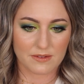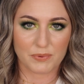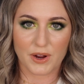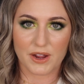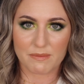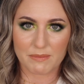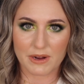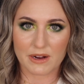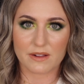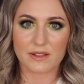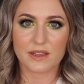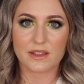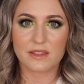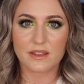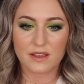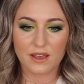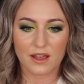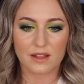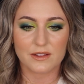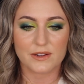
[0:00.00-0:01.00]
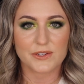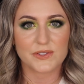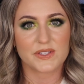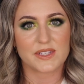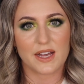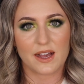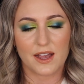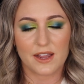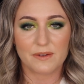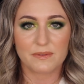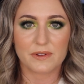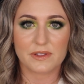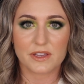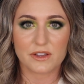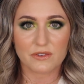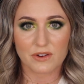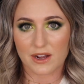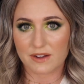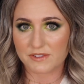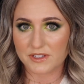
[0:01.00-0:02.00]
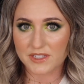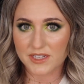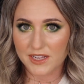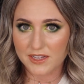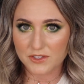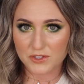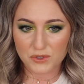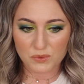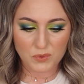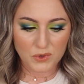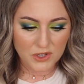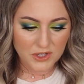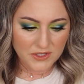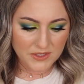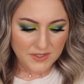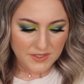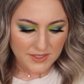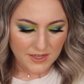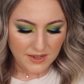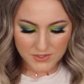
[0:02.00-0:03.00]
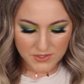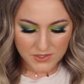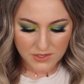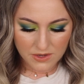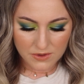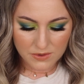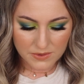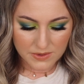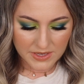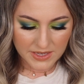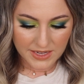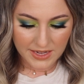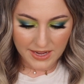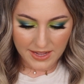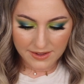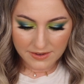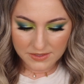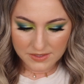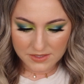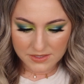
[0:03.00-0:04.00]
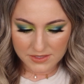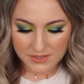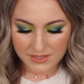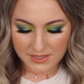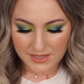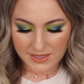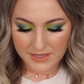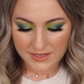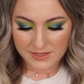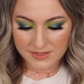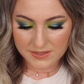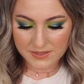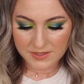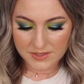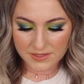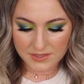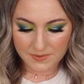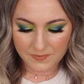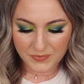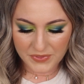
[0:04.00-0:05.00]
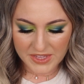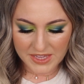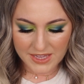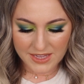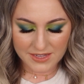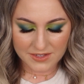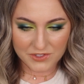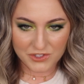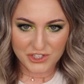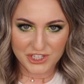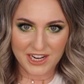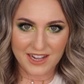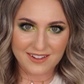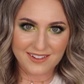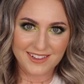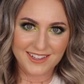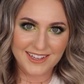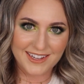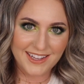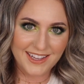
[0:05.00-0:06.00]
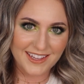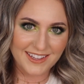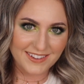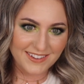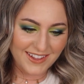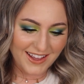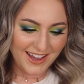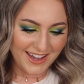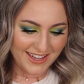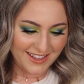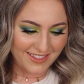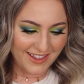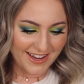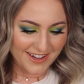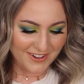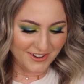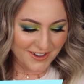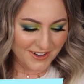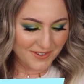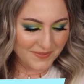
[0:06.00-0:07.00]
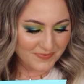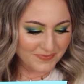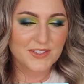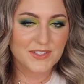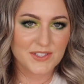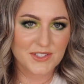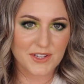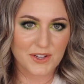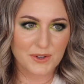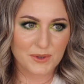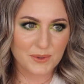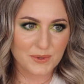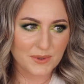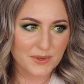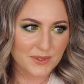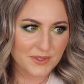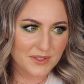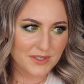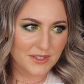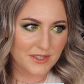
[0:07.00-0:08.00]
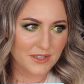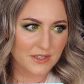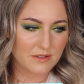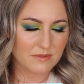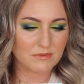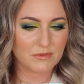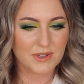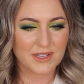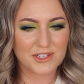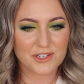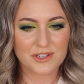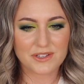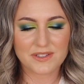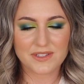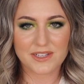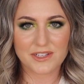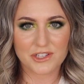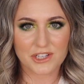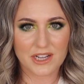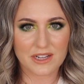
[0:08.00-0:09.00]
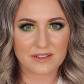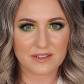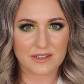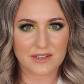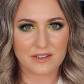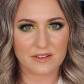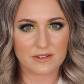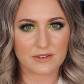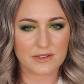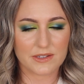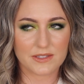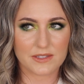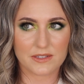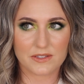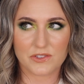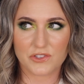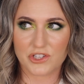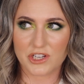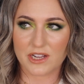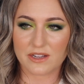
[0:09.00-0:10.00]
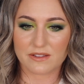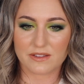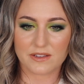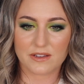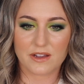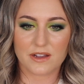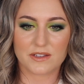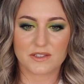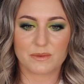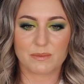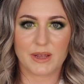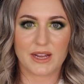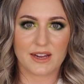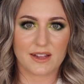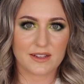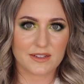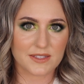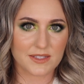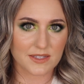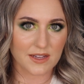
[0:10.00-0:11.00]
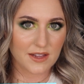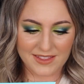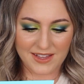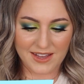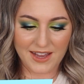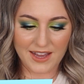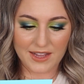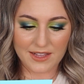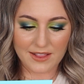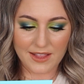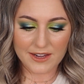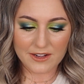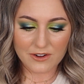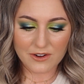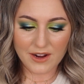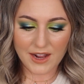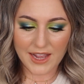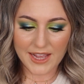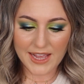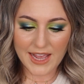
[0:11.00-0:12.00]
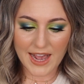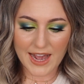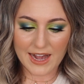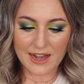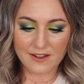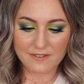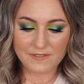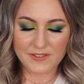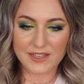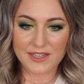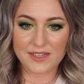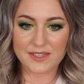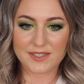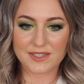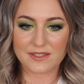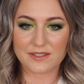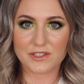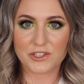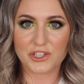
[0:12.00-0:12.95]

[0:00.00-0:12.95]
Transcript: primarily the colors that I really gravitate towards. So next is the Jaclyn Hill highlighter. So well, I shouldn't say Jaclyn Hill because it's Jaclyn Cosmetics. The highlighter I have is in the